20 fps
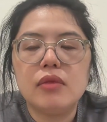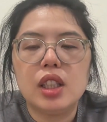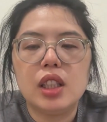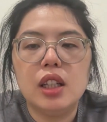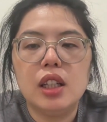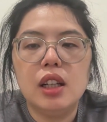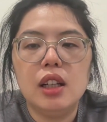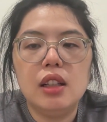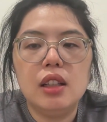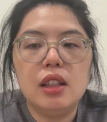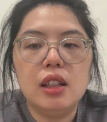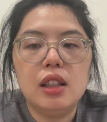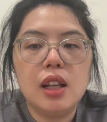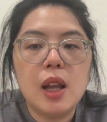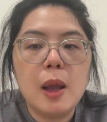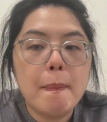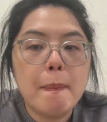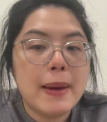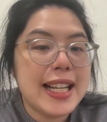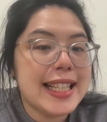Uh,
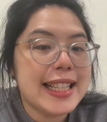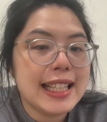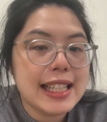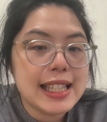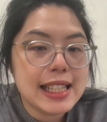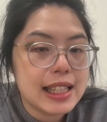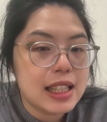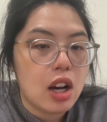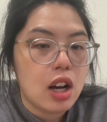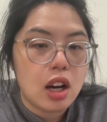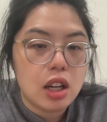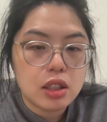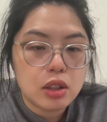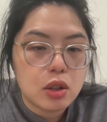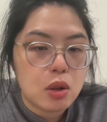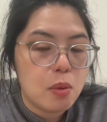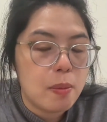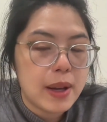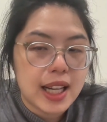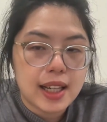but it does not
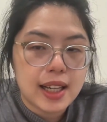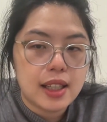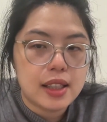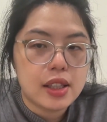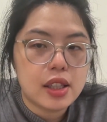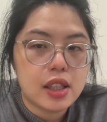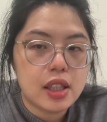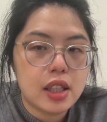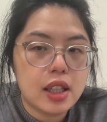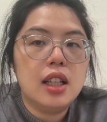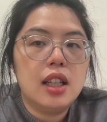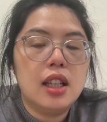go past.